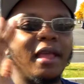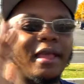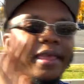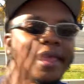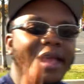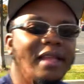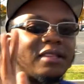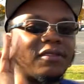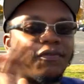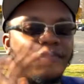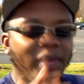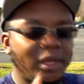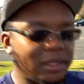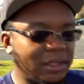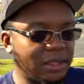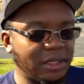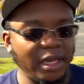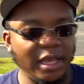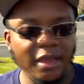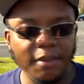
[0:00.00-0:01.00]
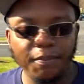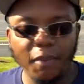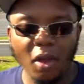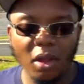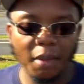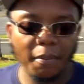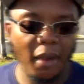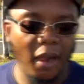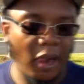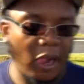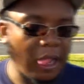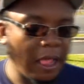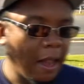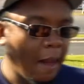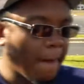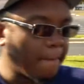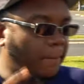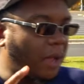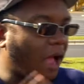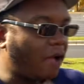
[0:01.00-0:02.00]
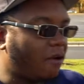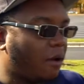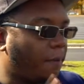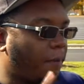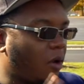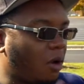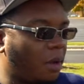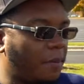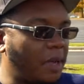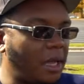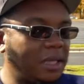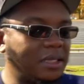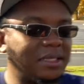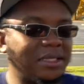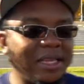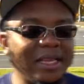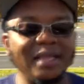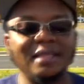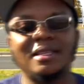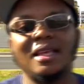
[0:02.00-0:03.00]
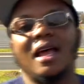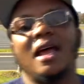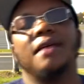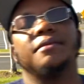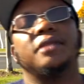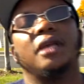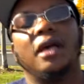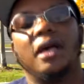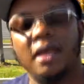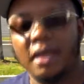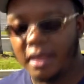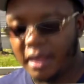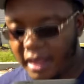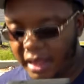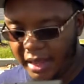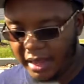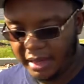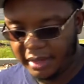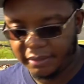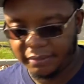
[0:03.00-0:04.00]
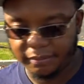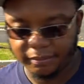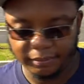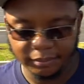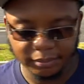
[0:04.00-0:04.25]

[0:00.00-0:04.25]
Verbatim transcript: Catch fifteen Pokemon. Power Pokemon ten times again.